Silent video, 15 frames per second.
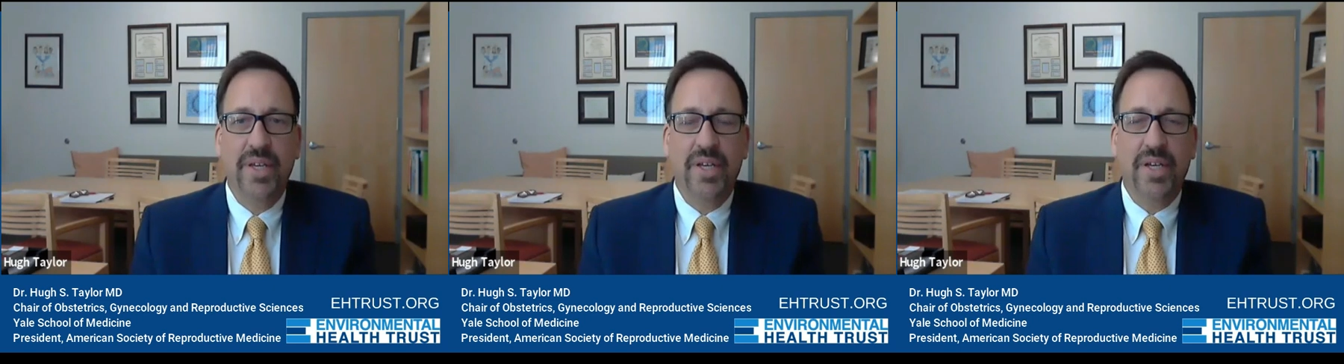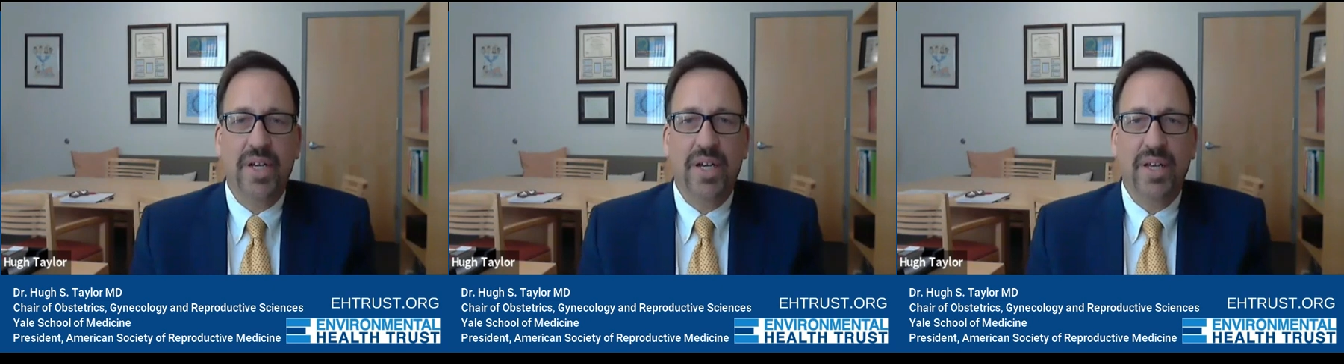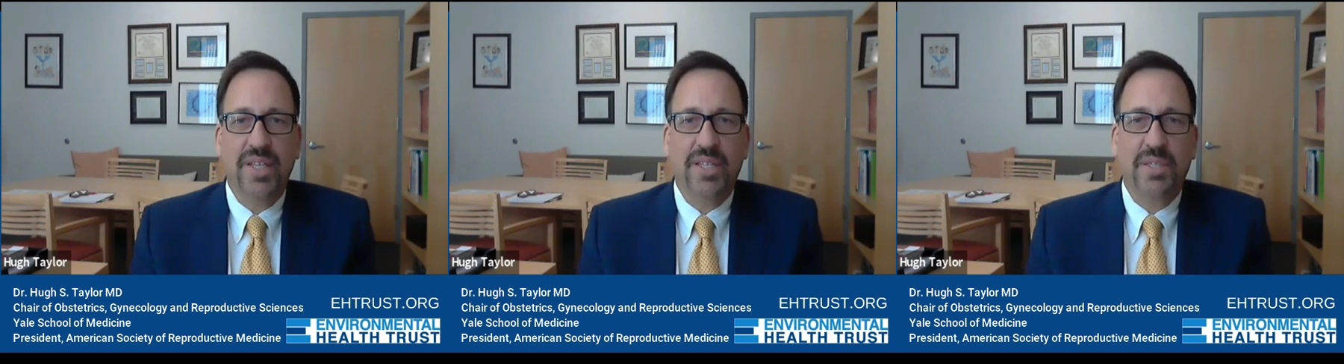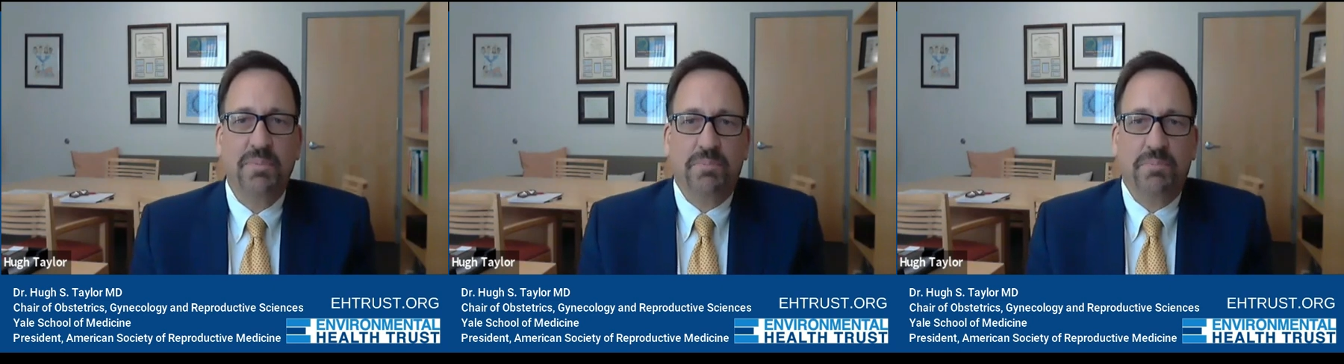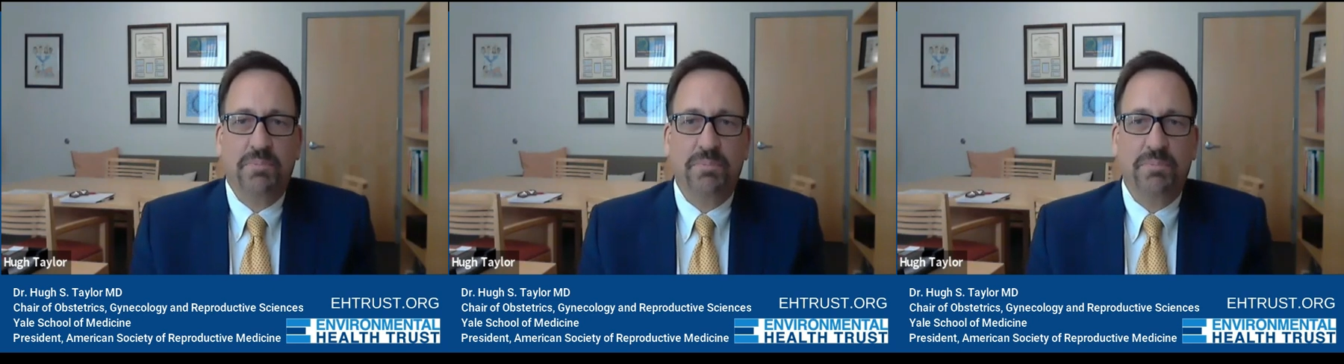Uh,
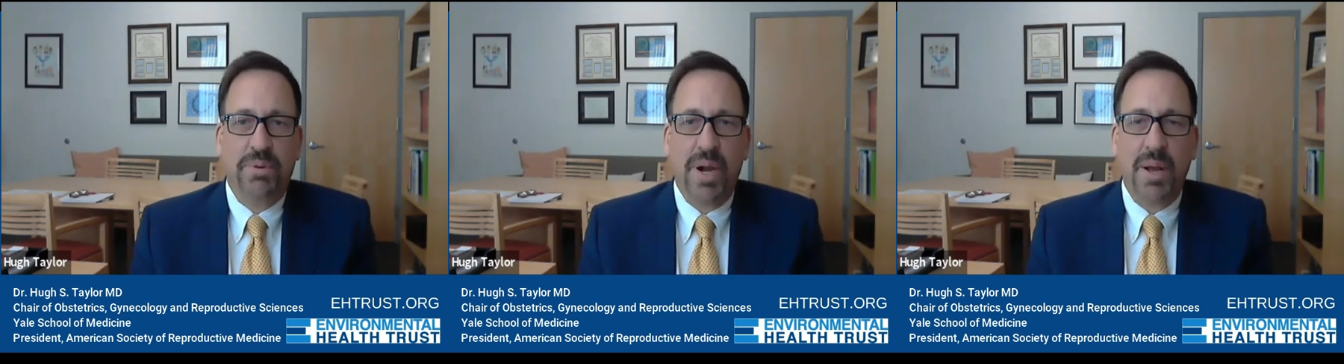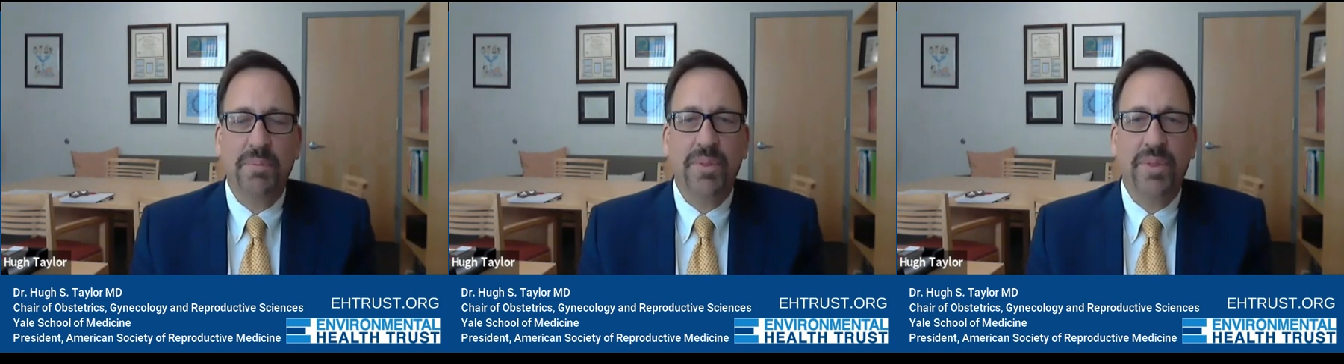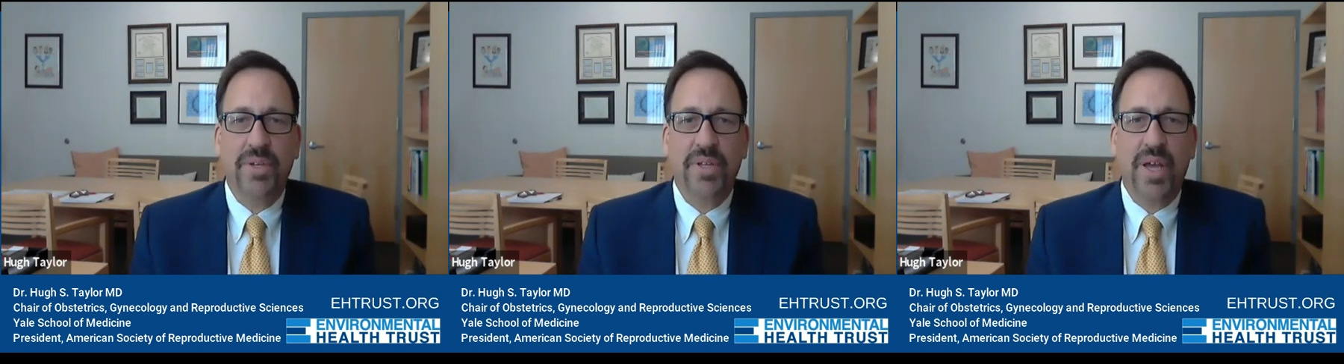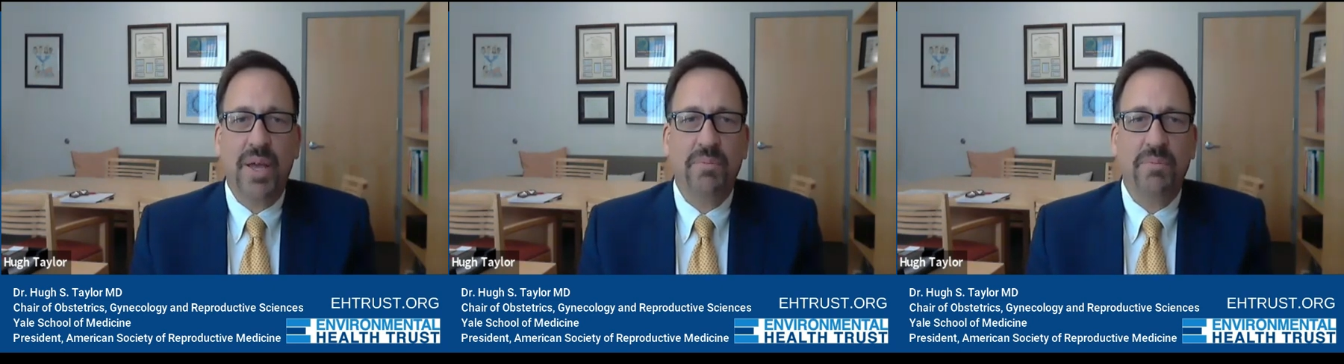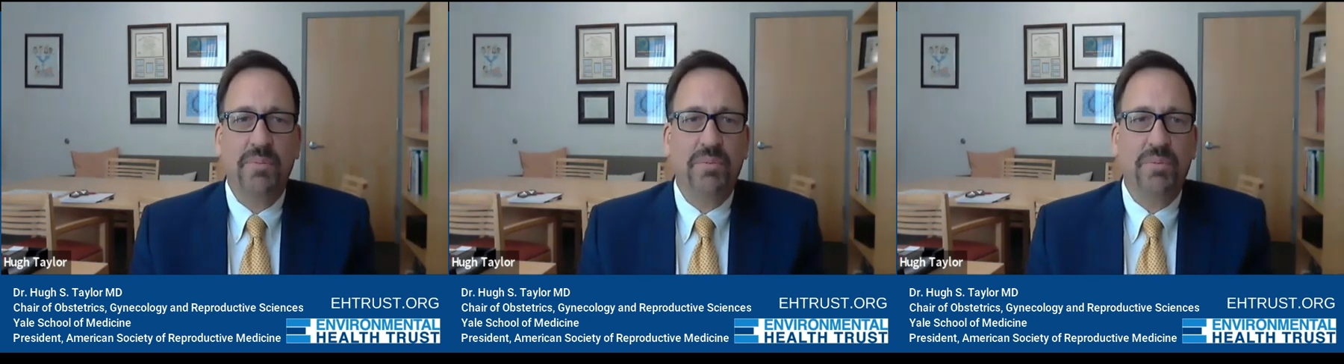that's probably the
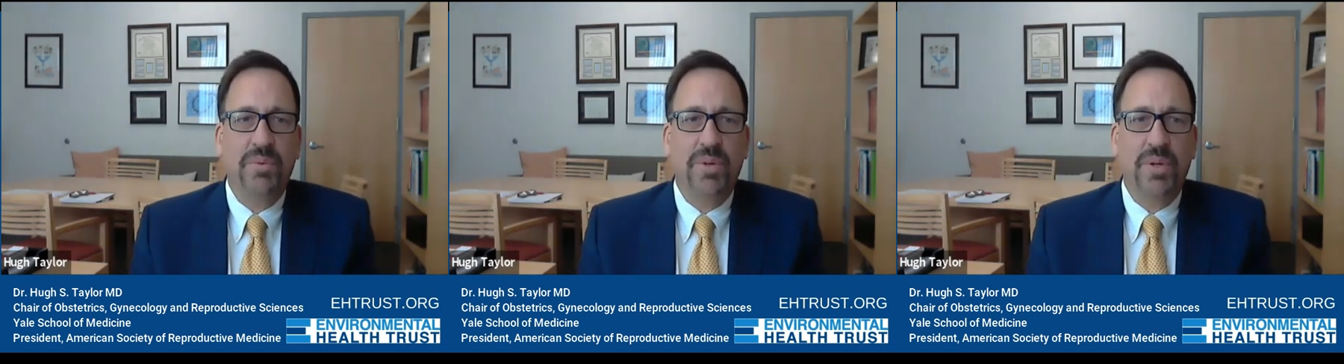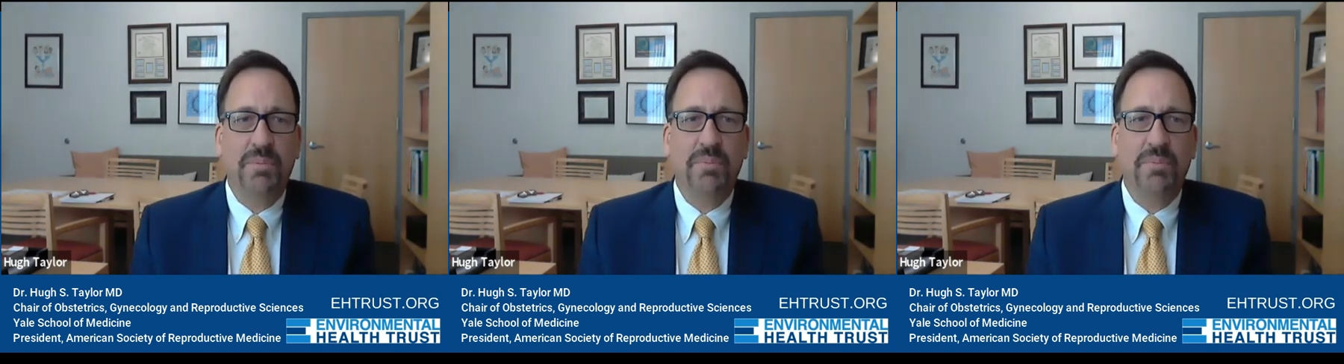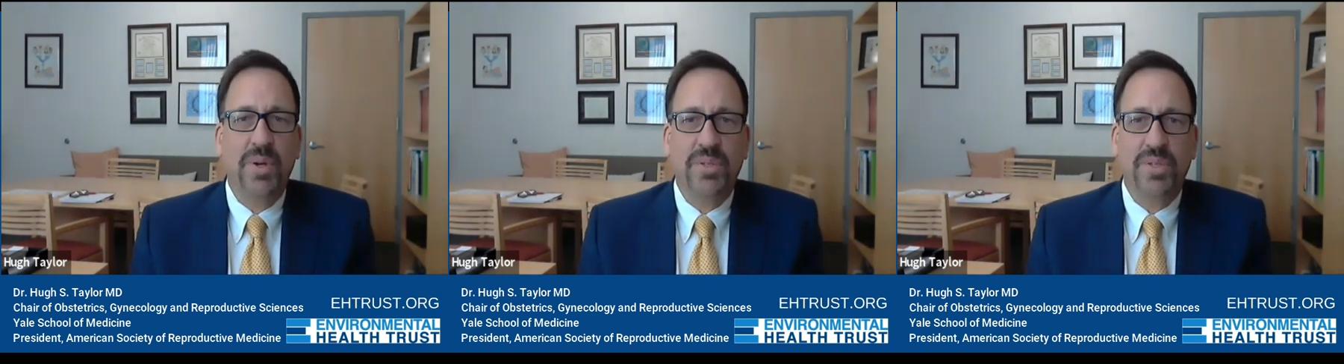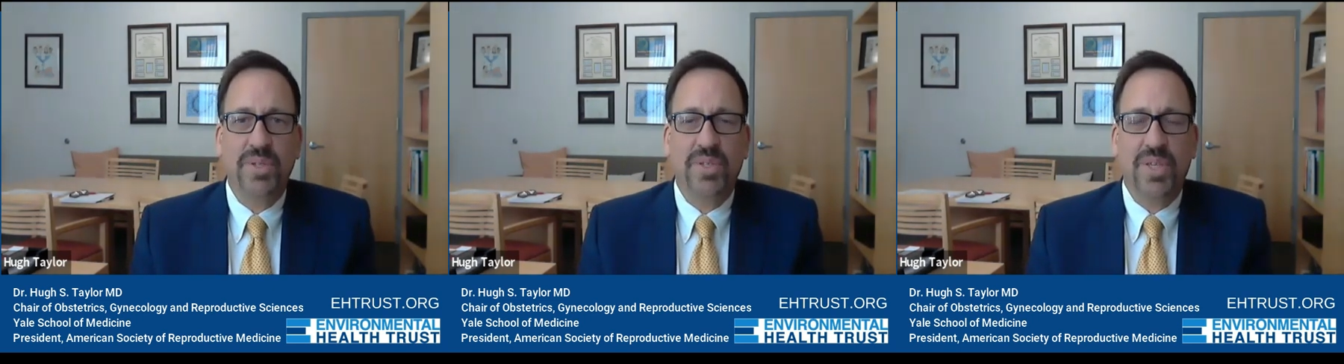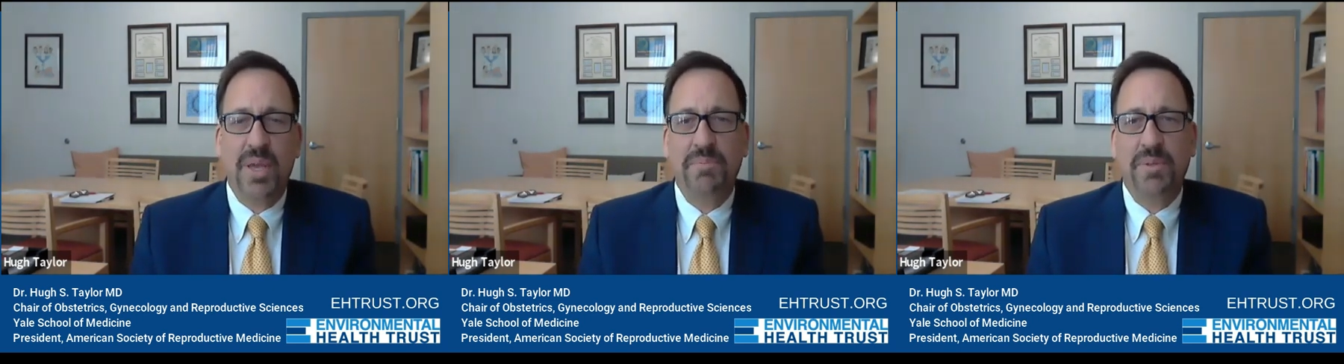time when we're most
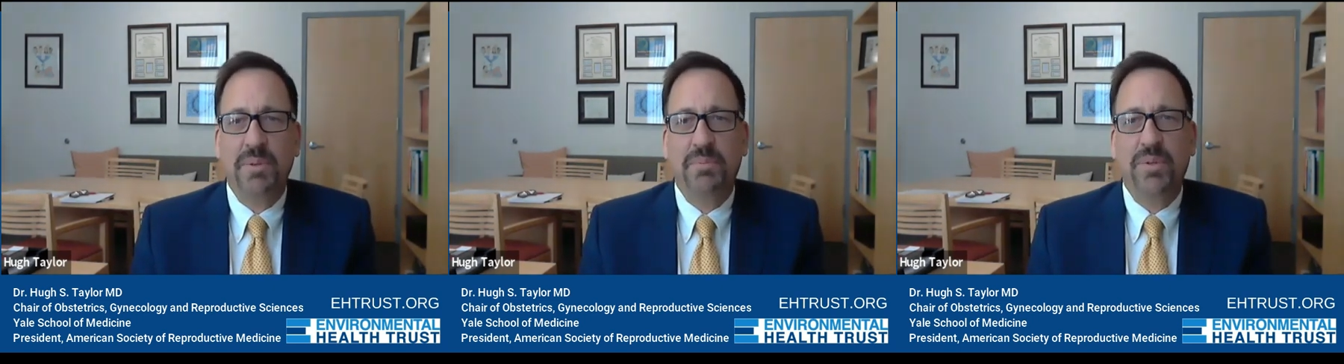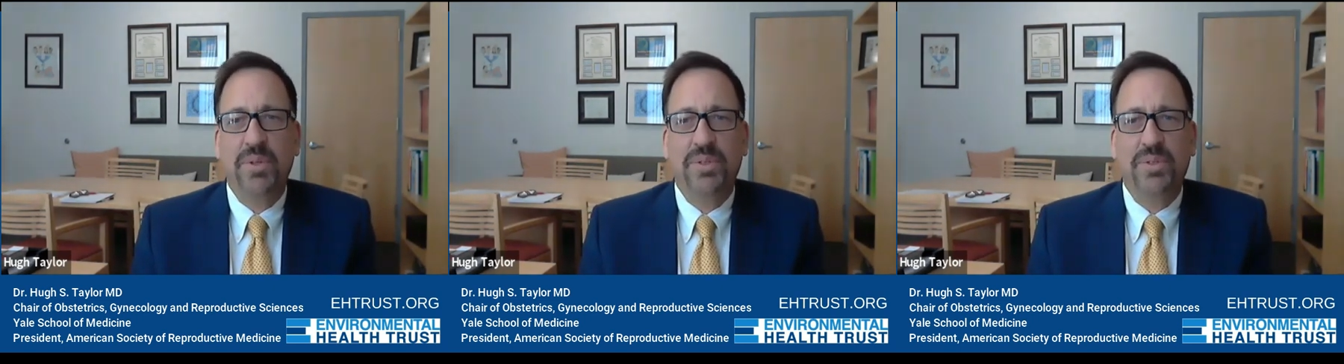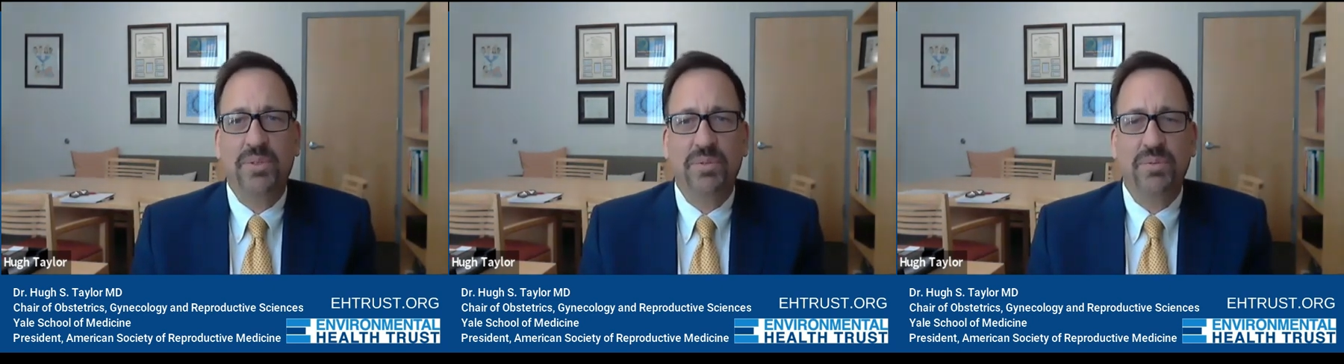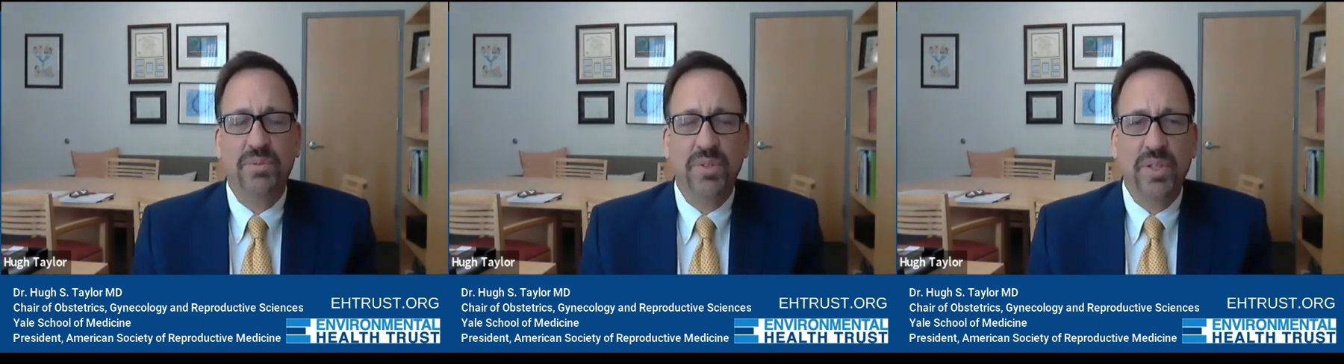susceptible to